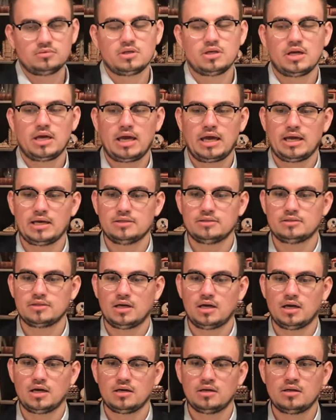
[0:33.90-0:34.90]
And
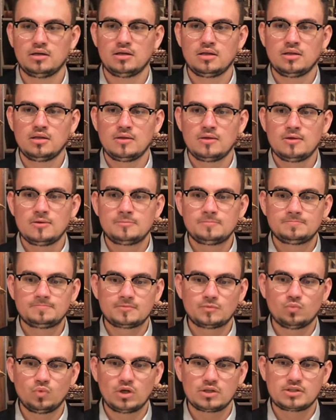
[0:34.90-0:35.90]
uh,
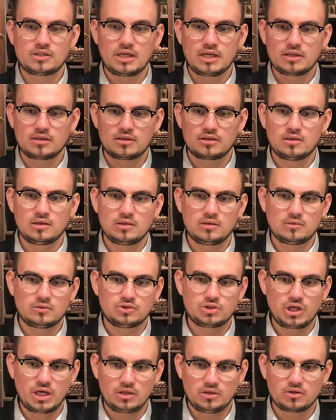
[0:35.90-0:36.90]
what Seth
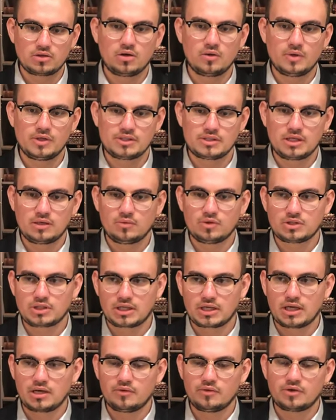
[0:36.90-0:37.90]
Chandler always said, which I
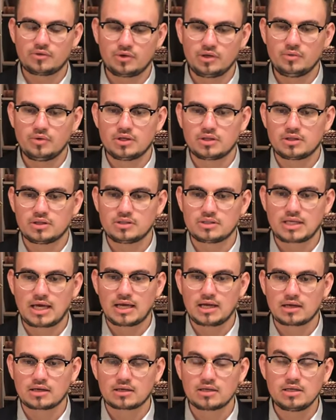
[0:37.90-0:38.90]
kind of agree with, is
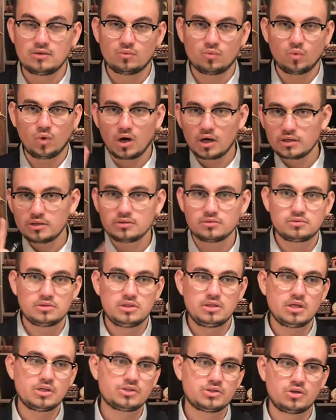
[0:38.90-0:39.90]
that he, one,
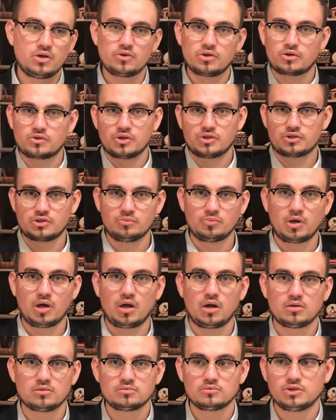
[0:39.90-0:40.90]
he doesn't own a crystal
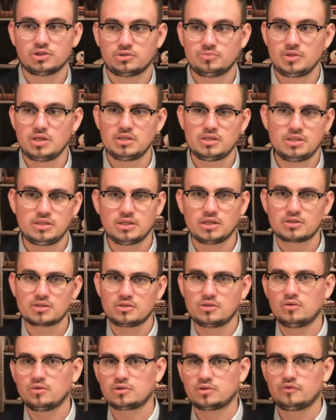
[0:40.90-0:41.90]
ball, which means he doesn't
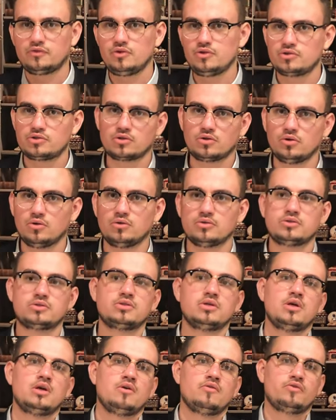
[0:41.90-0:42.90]
know what the future
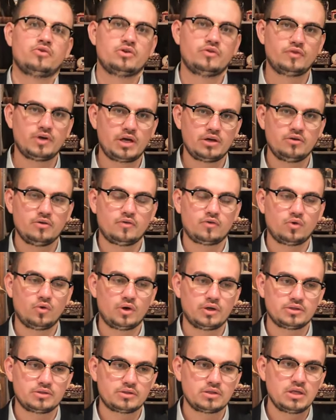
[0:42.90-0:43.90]
holds for the value of
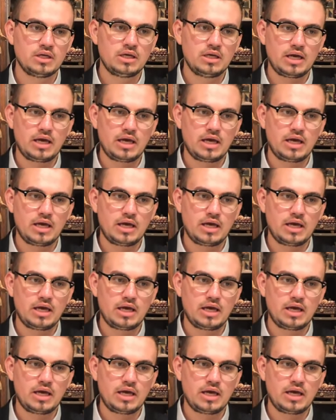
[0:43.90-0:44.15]
coins.